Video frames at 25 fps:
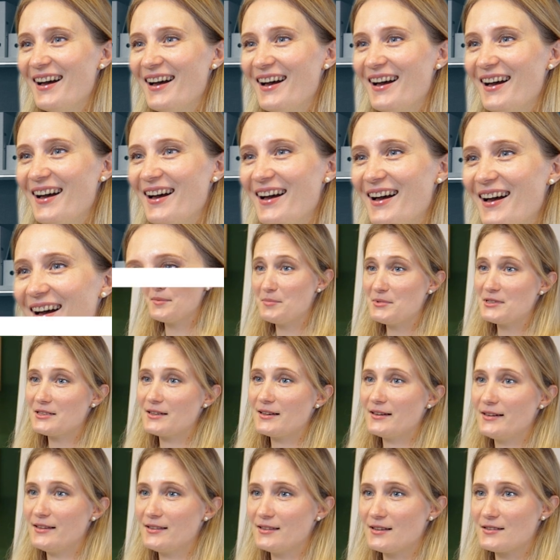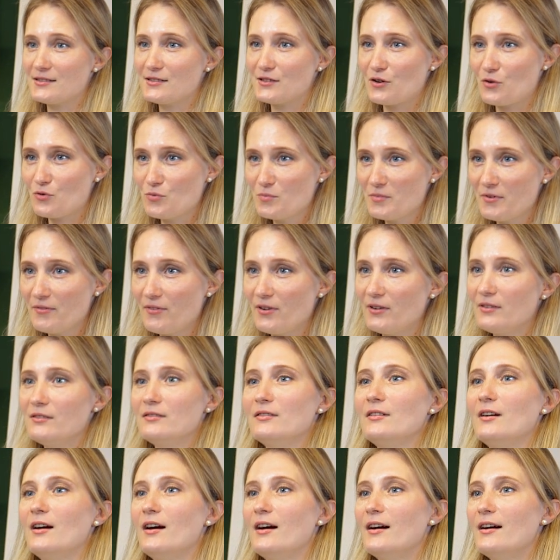My name is Galina.
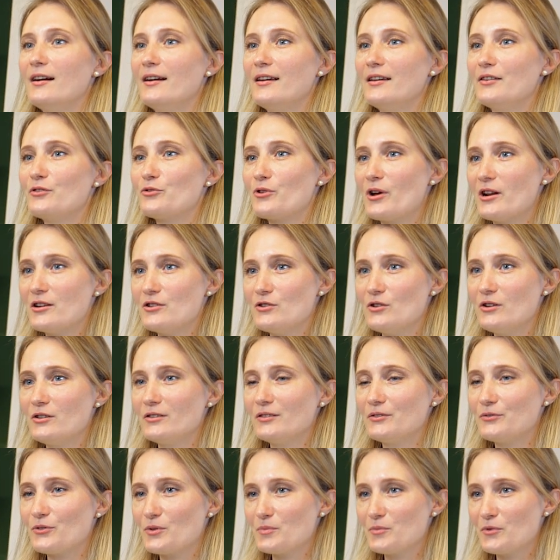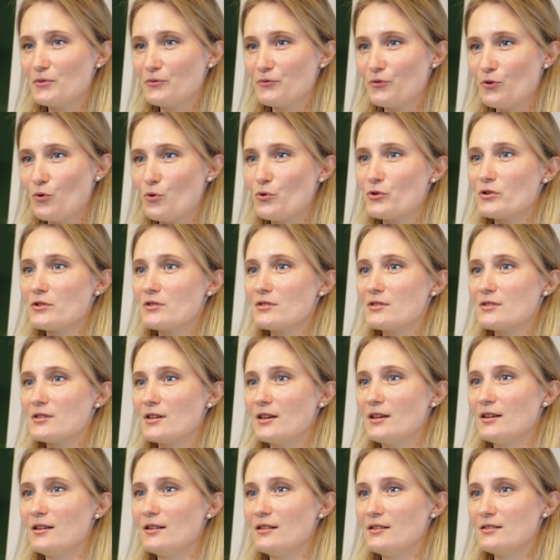I graduated from Northcoders
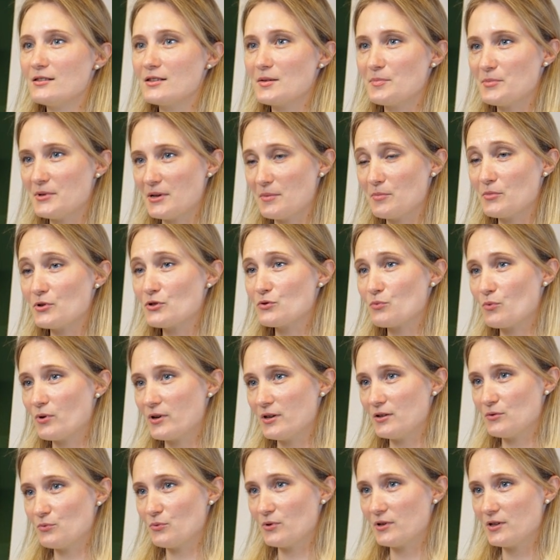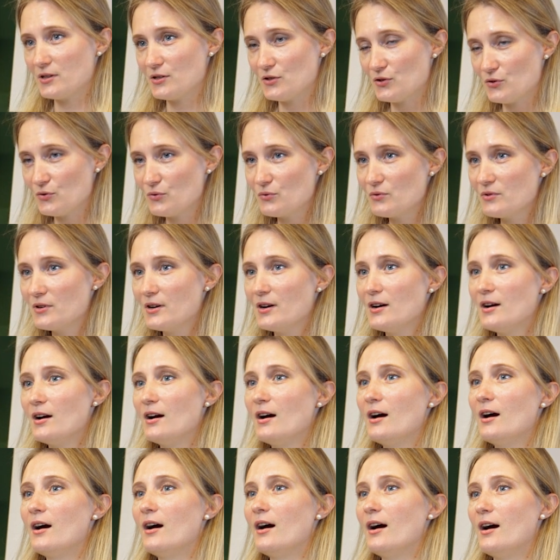in September 2022.
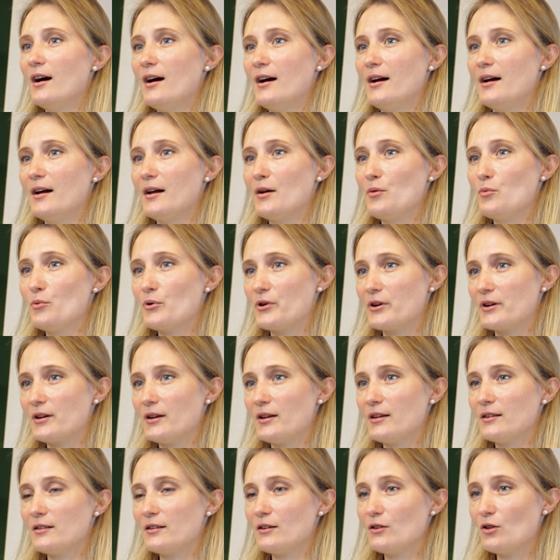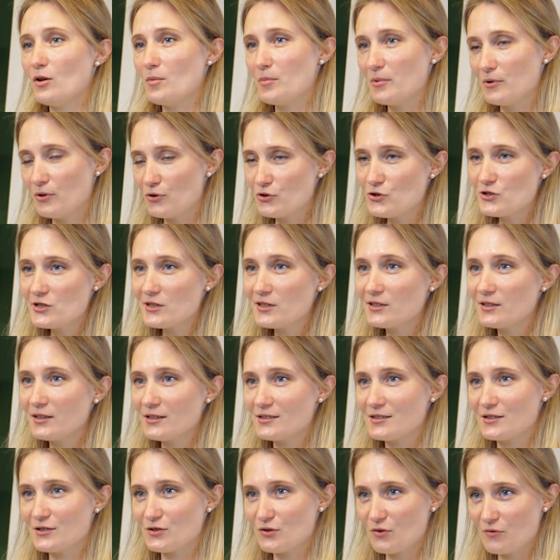I work in GlobalLogic
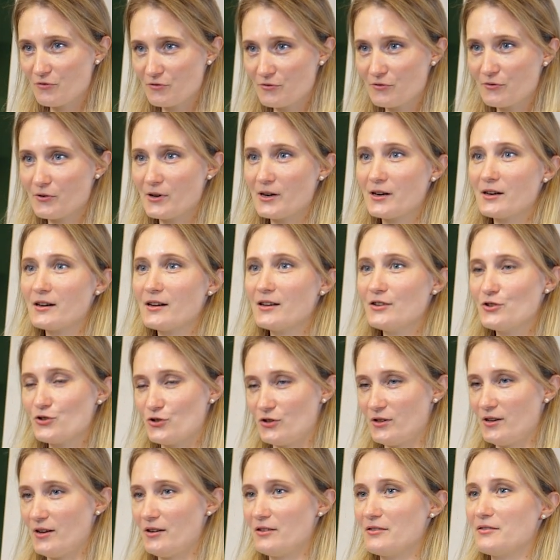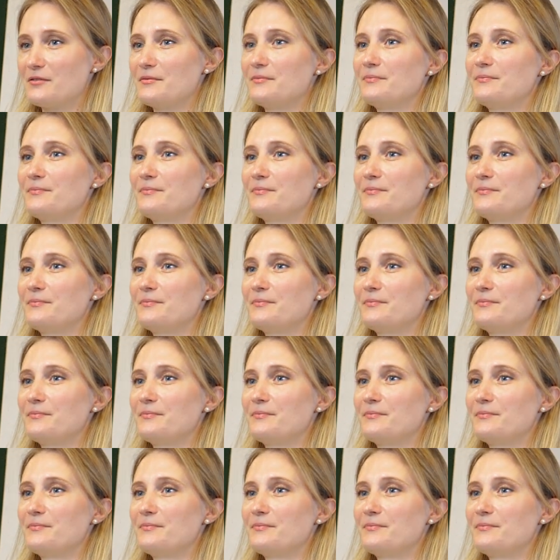as a software engineer.